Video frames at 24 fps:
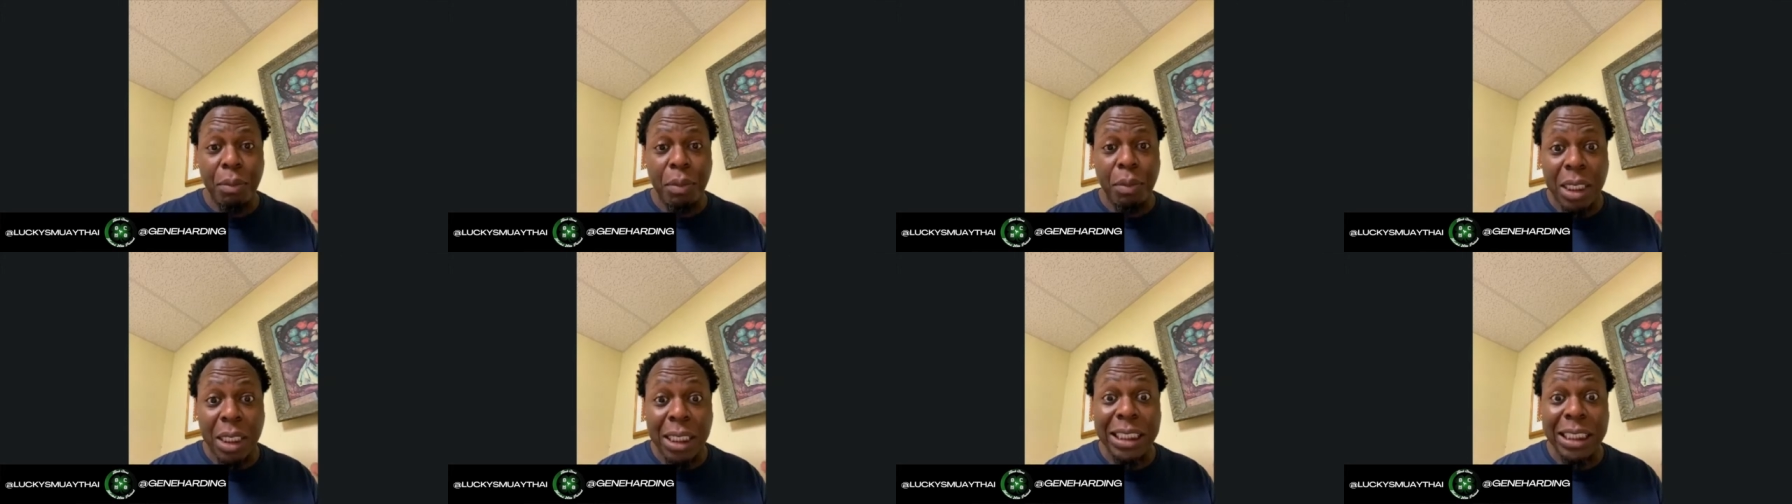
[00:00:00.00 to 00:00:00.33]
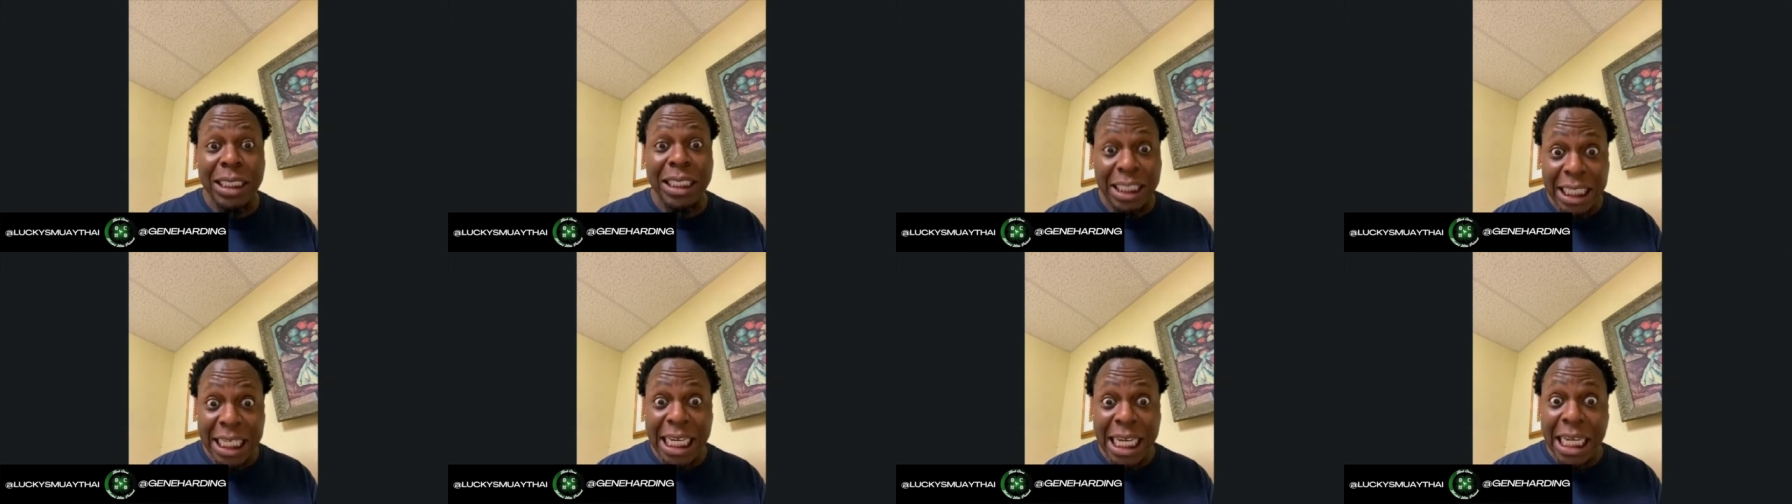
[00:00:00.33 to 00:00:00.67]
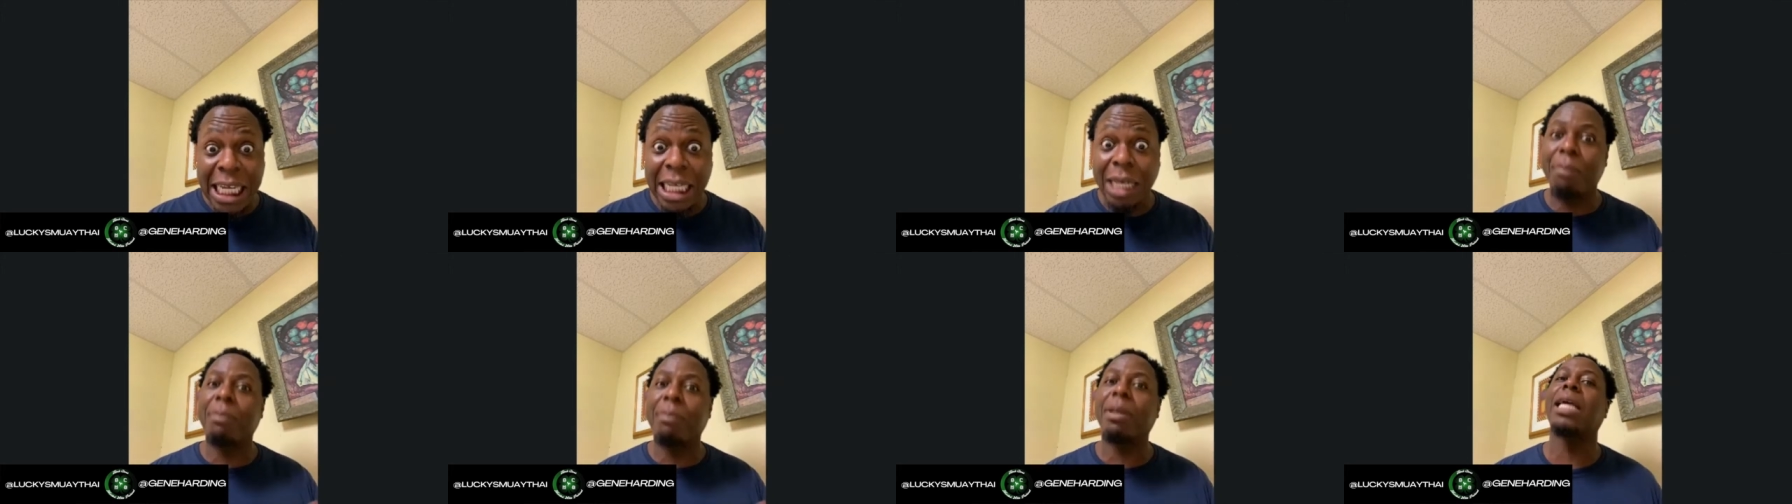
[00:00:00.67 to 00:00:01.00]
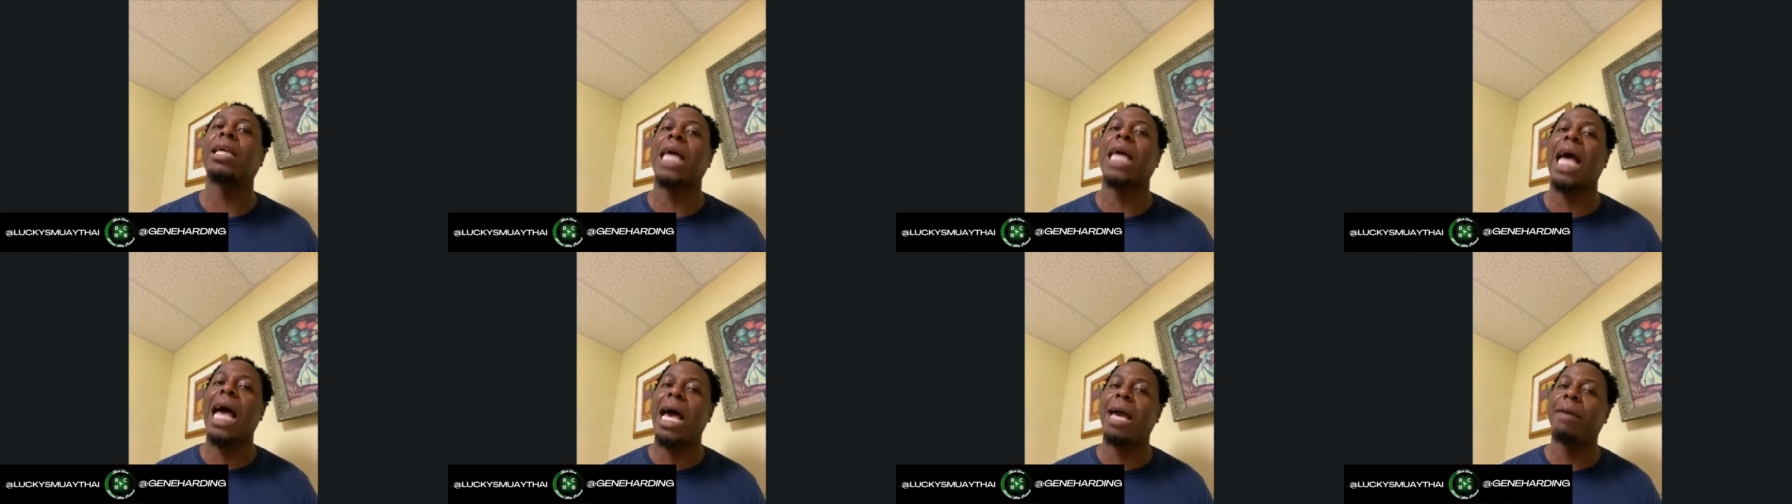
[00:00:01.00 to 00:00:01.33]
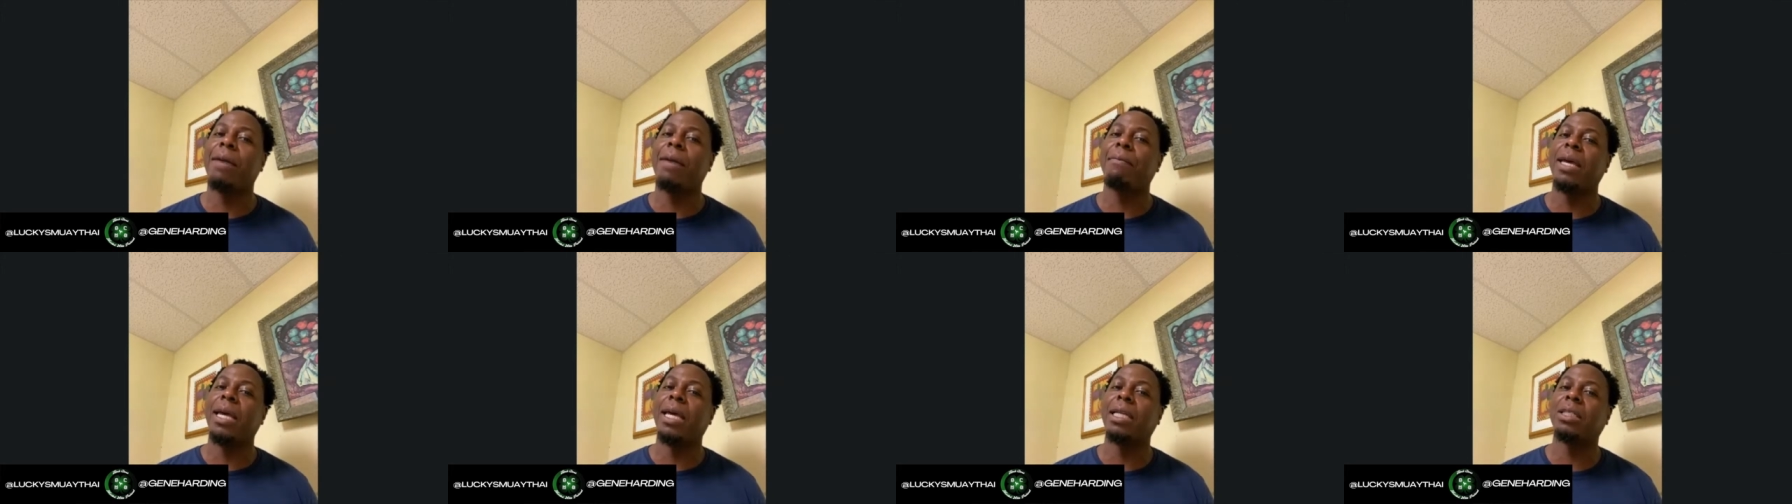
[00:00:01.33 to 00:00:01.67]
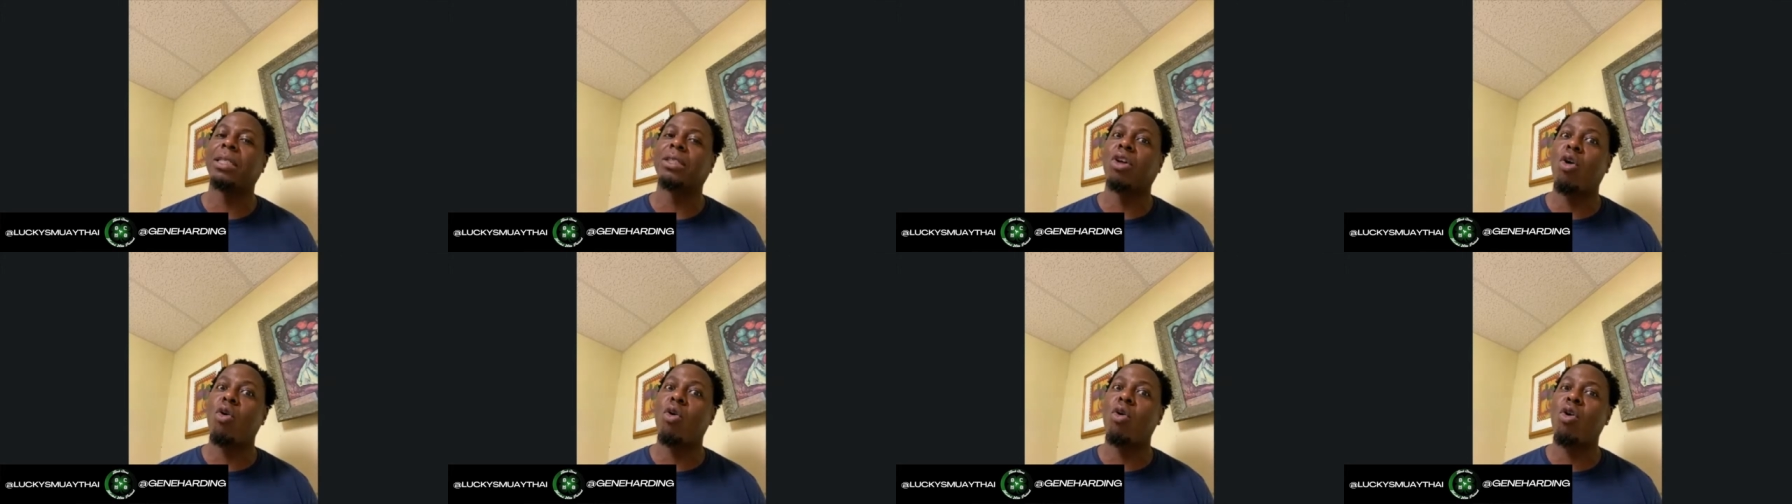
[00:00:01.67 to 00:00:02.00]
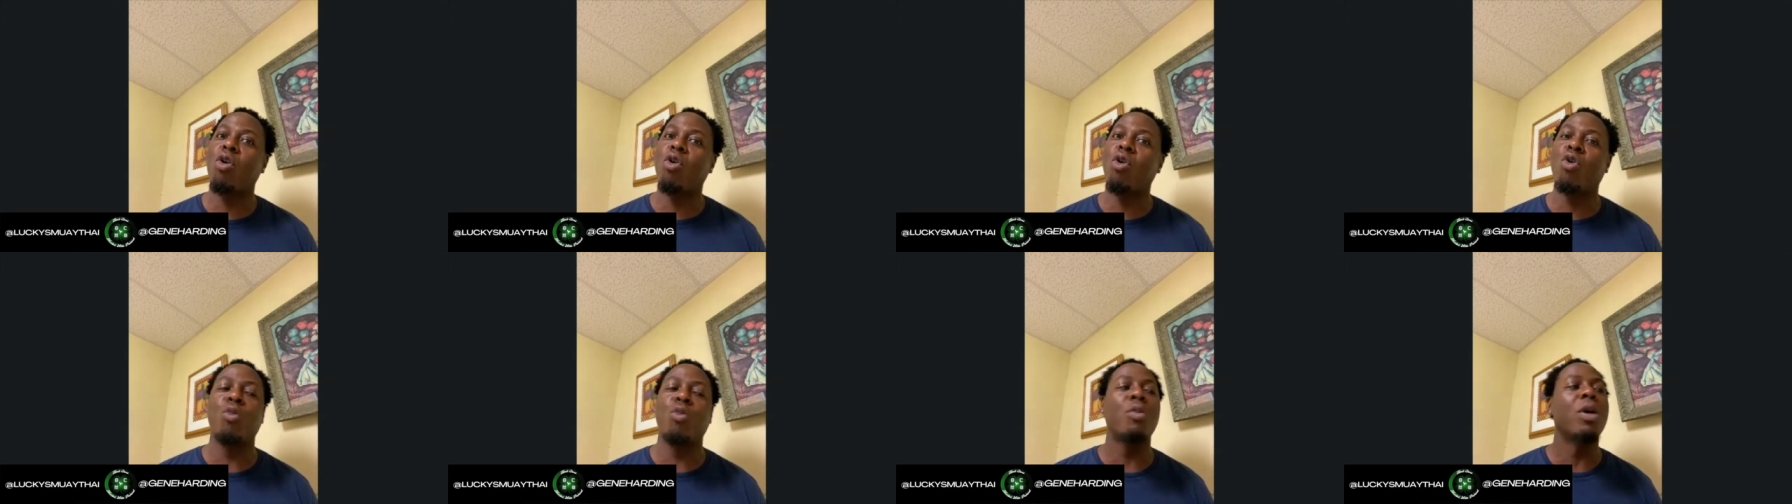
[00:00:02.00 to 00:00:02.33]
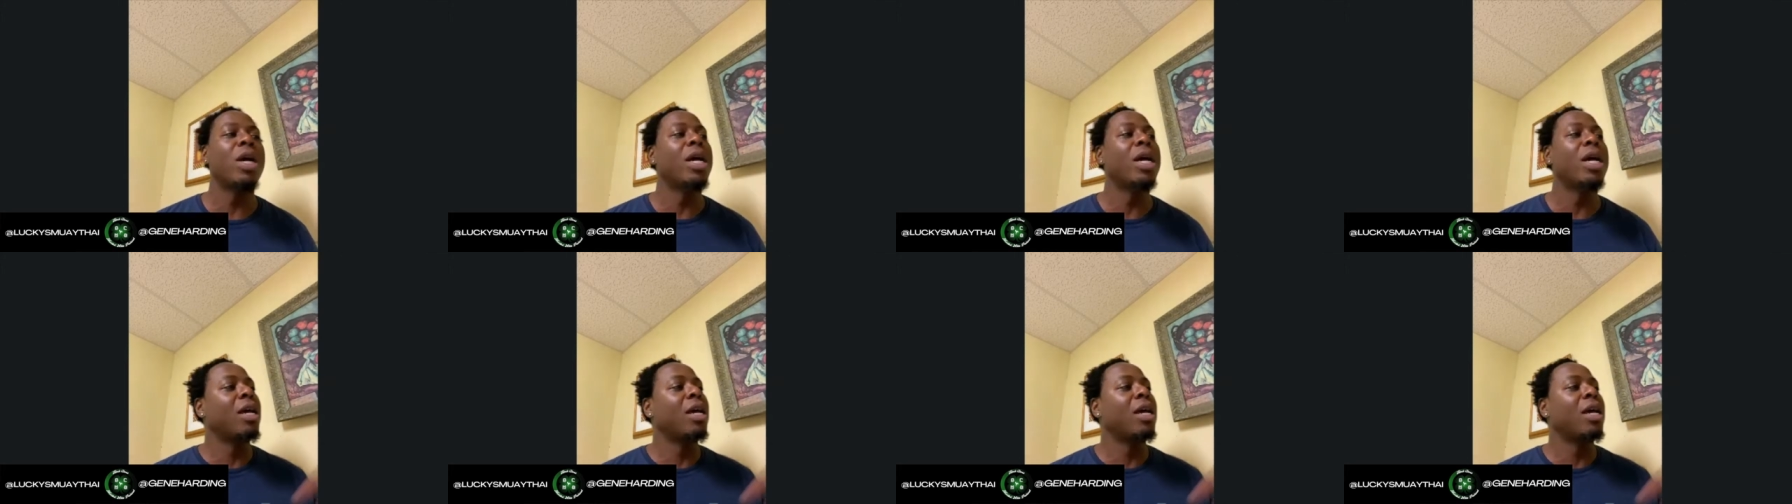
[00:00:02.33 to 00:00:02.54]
concede and be like, all right, man, just go home.